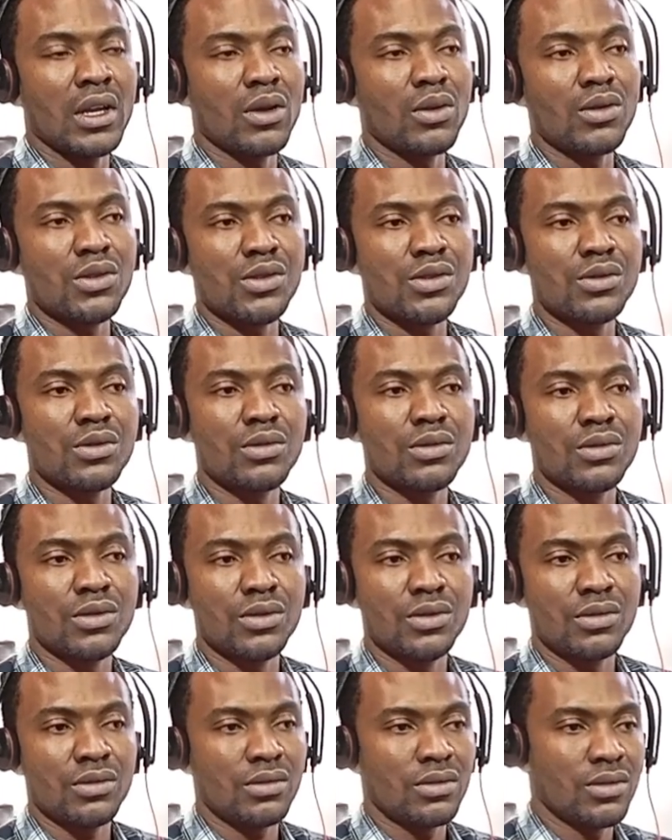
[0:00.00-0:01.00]
and
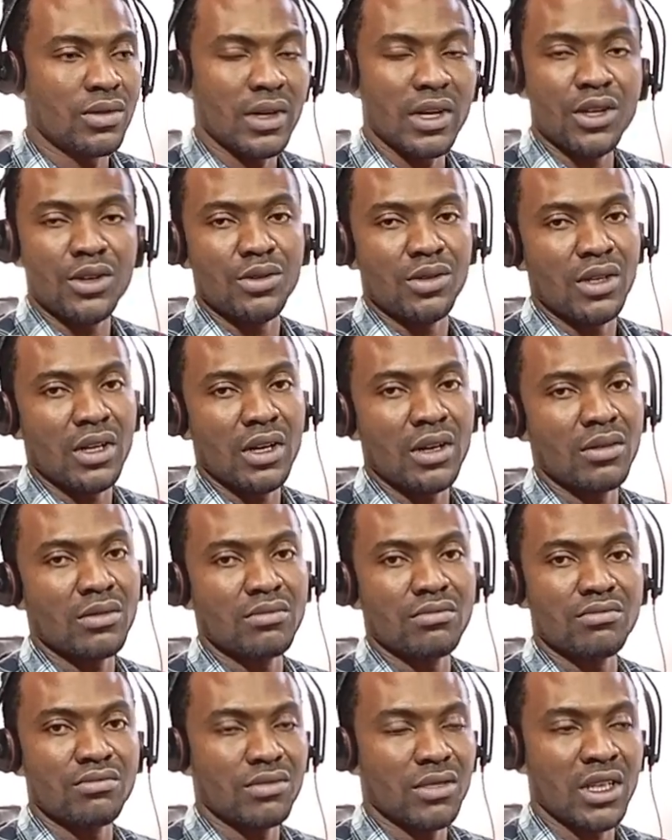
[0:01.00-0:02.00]
also track you
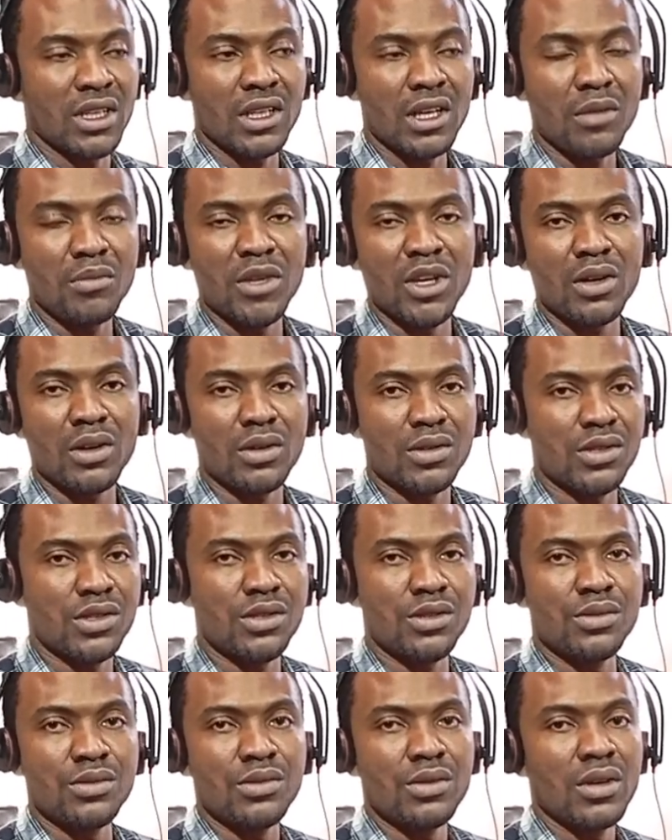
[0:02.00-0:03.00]
down. And that may
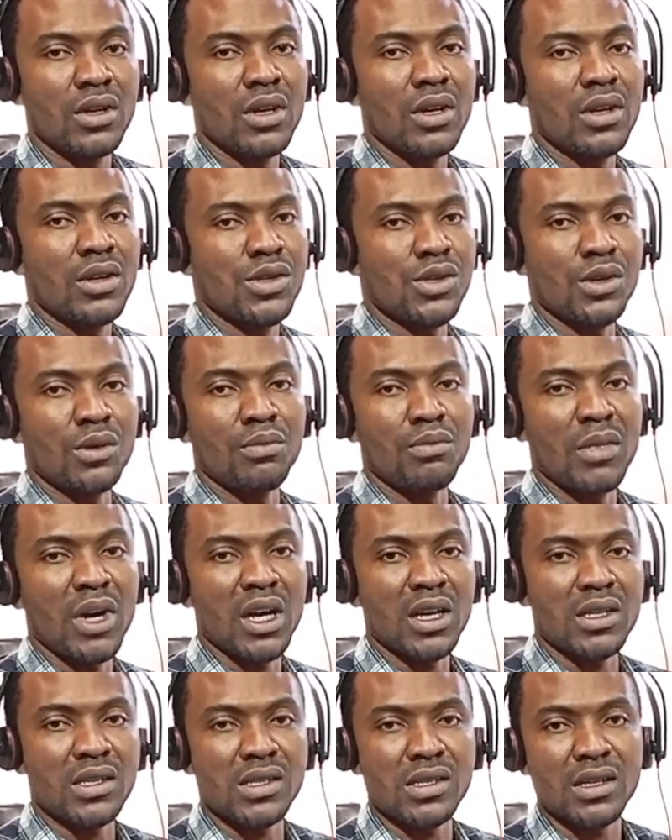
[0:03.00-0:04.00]
cost you some
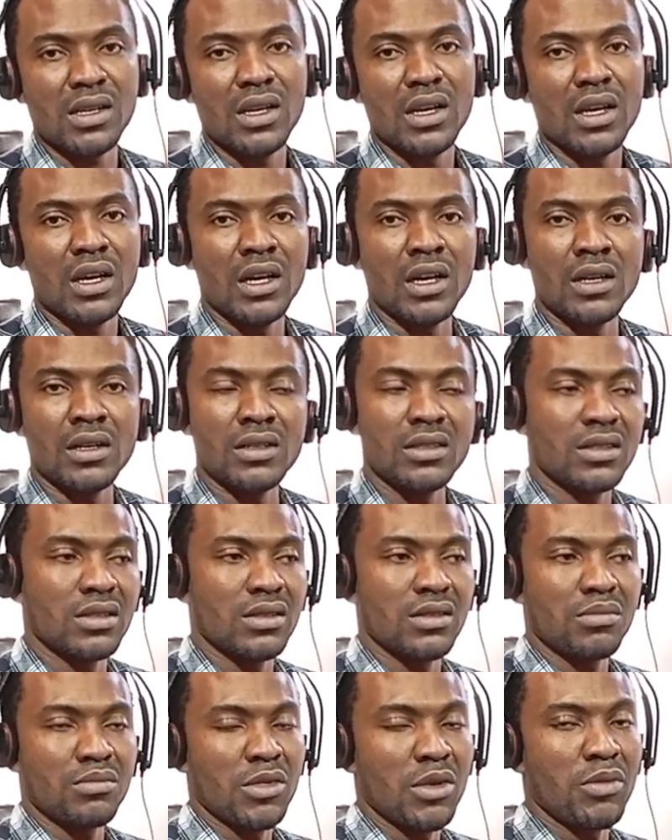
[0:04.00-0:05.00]
marks
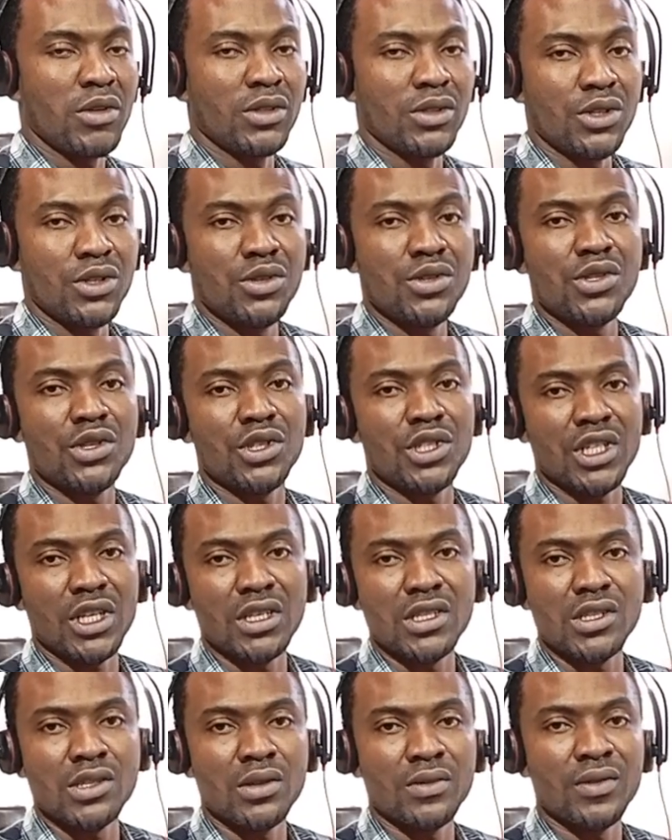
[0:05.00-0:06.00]
and maybe reduce your
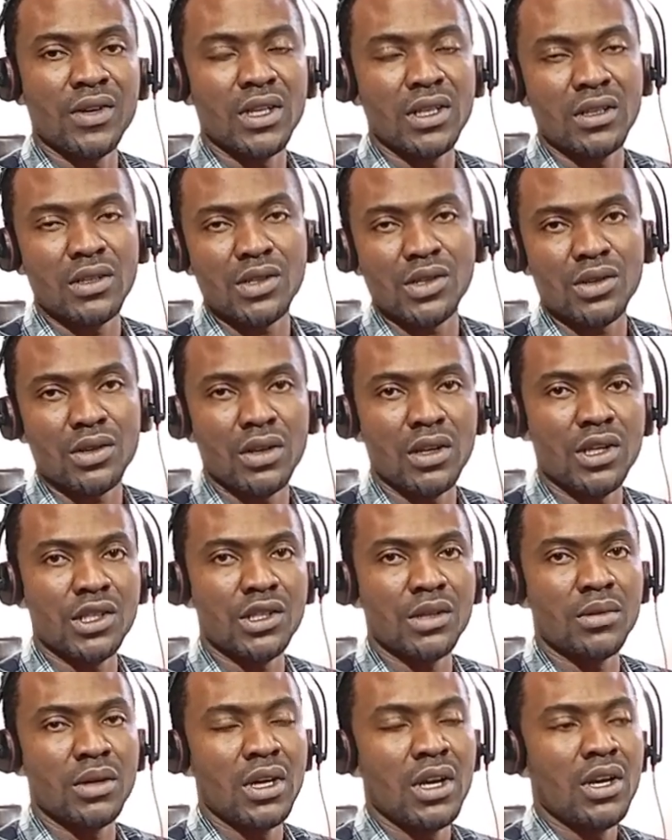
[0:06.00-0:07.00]
chances of getting a
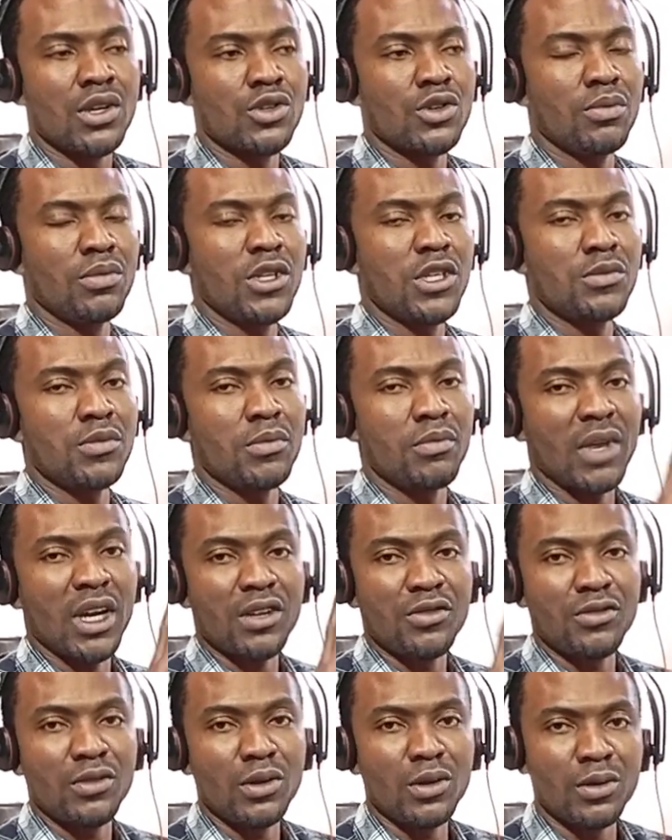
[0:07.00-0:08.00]
scholarship. So please be
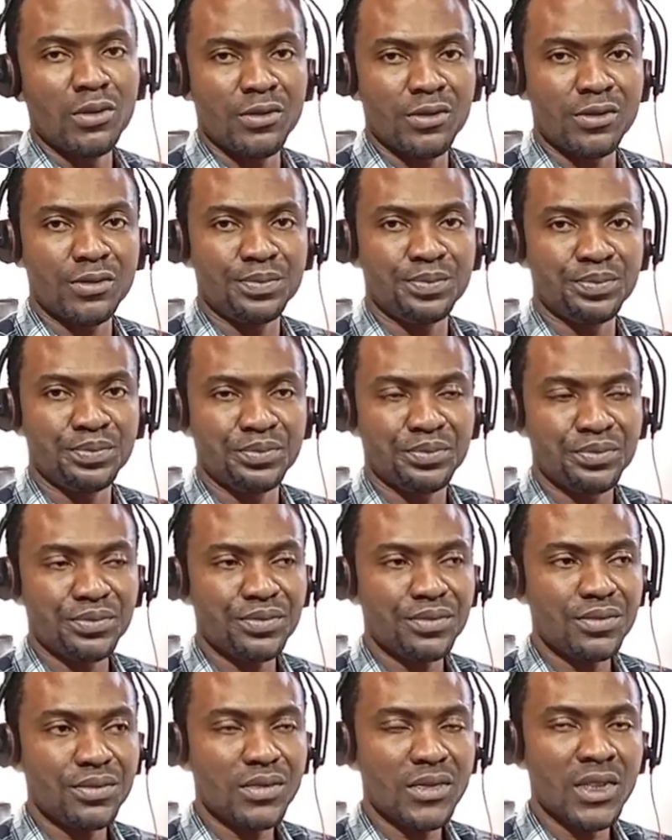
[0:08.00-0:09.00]
mindful of
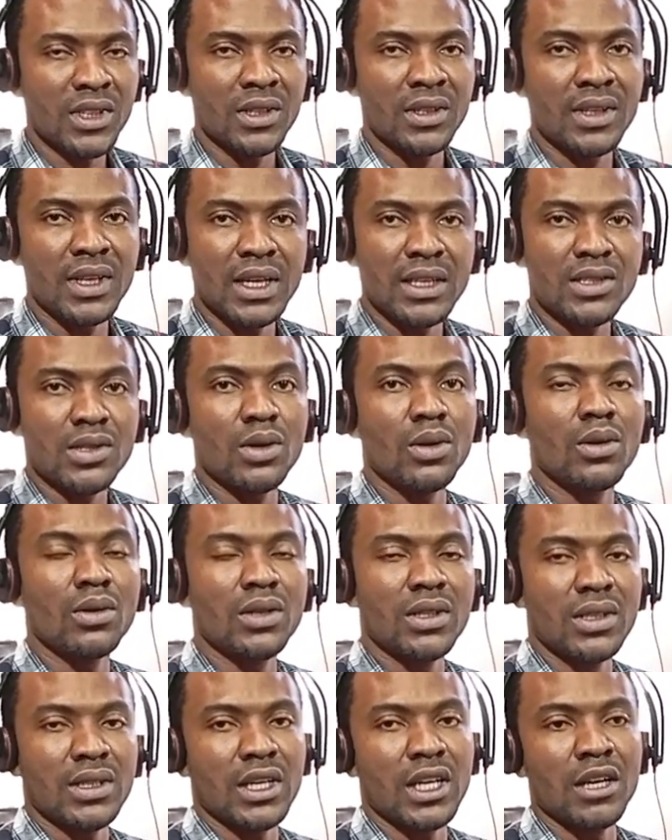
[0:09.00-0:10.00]
that
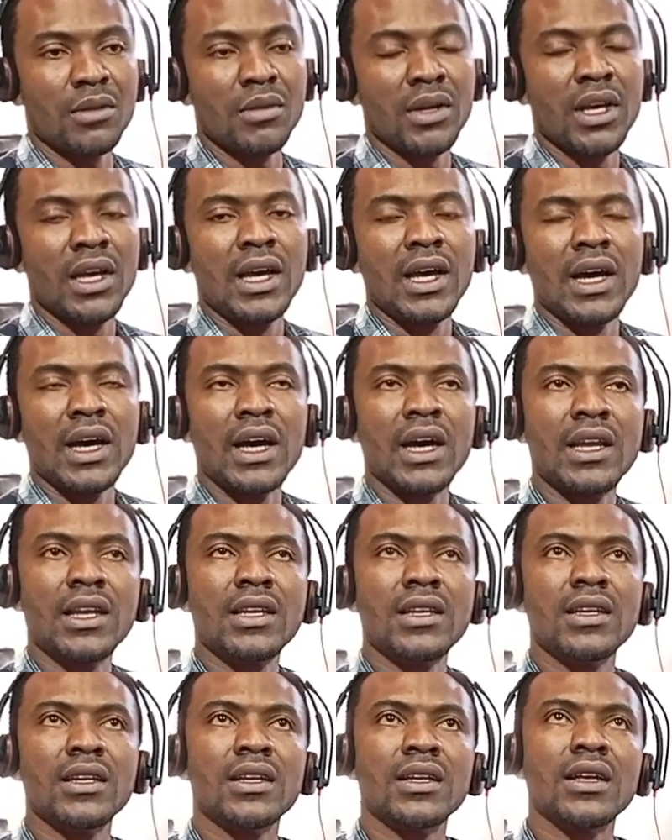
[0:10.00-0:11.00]
all the time.
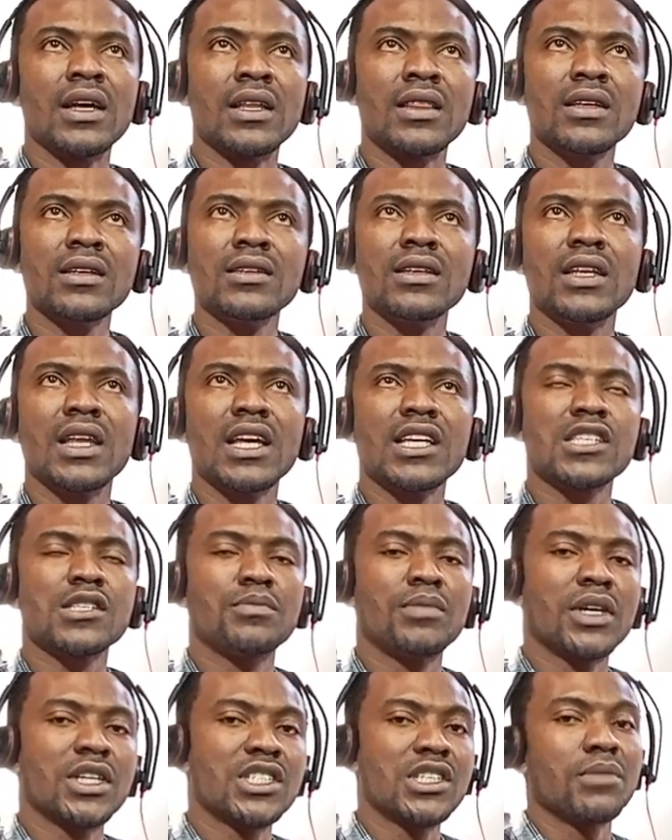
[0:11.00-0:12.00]
And I think the
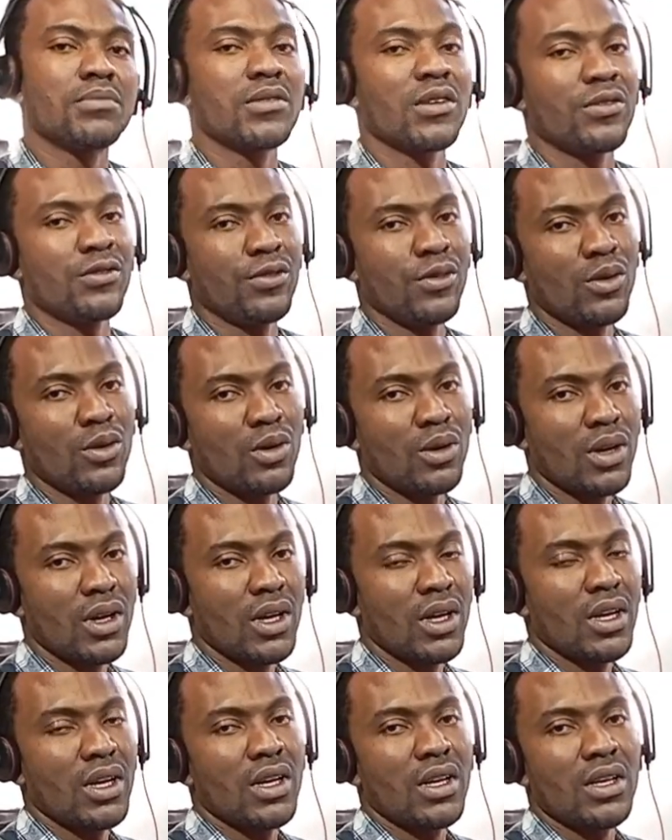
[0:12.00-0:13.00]
last part, chapter
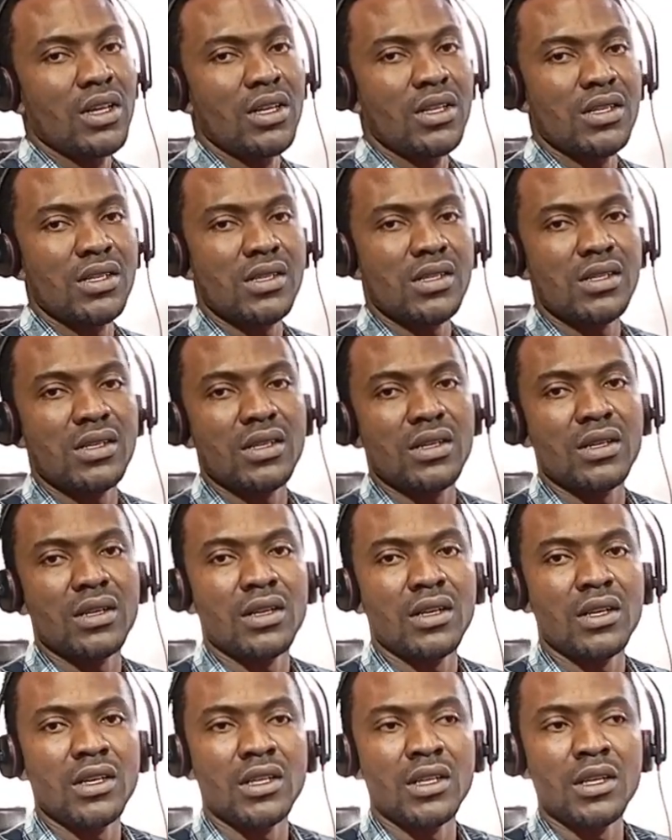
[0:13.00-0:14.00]
4, is
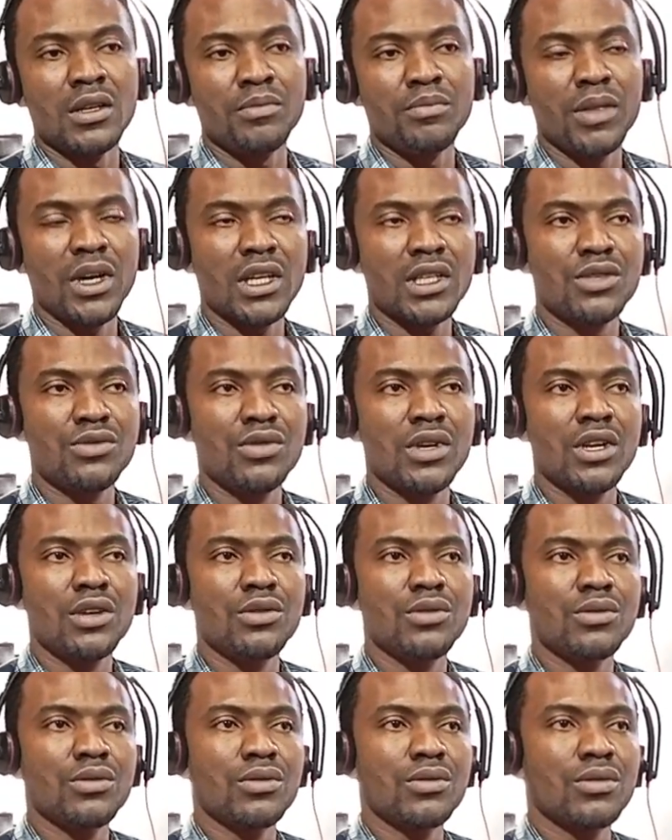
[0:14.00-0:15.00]
the part where
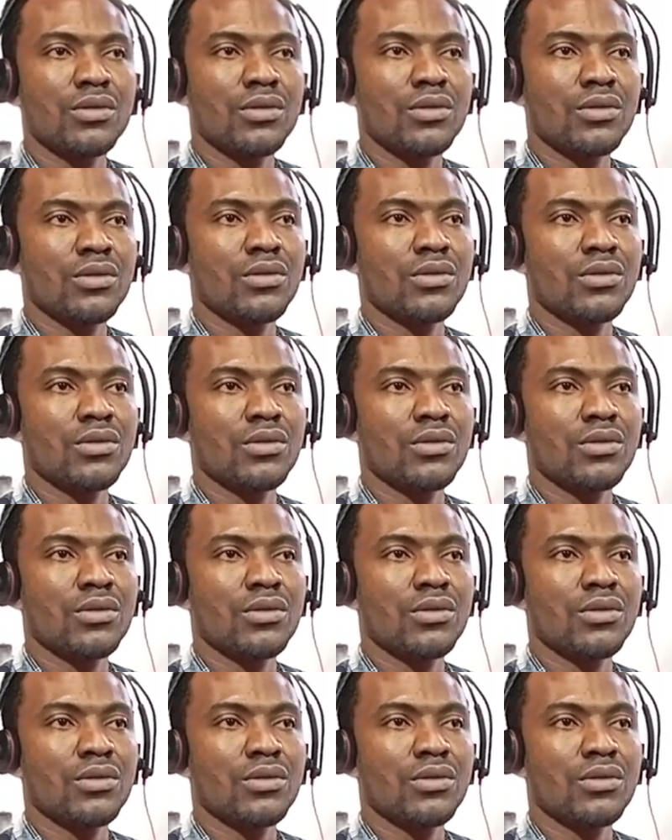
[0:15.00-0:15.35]
you